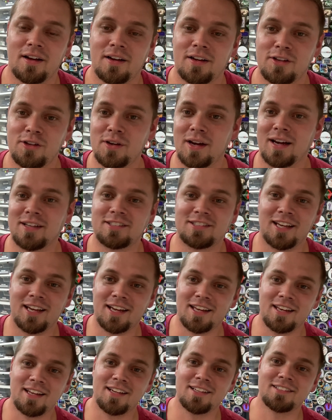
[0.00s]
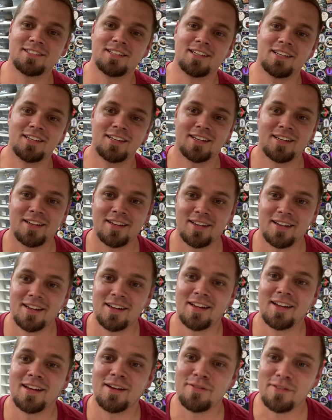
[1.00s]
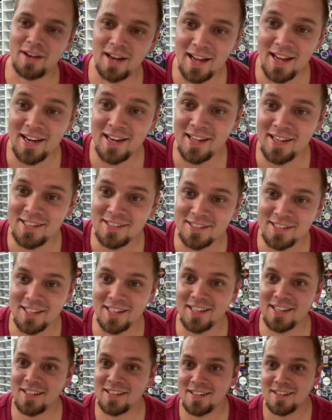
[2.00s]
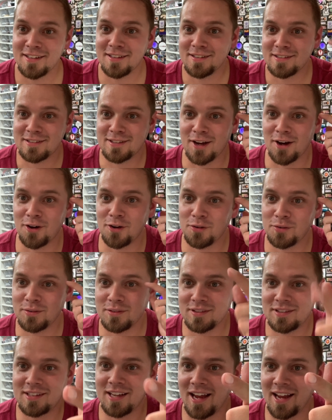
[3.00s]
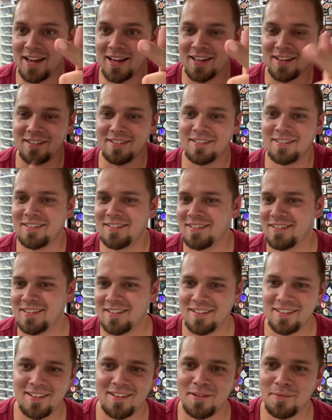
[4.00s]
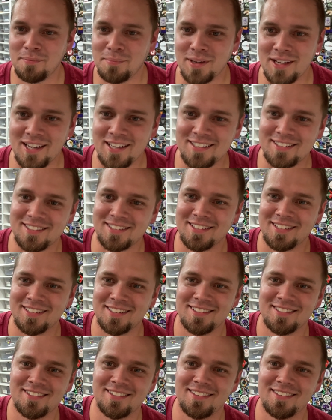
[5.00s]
you guys take it easy. If it ain't easy, don't take it. Peace.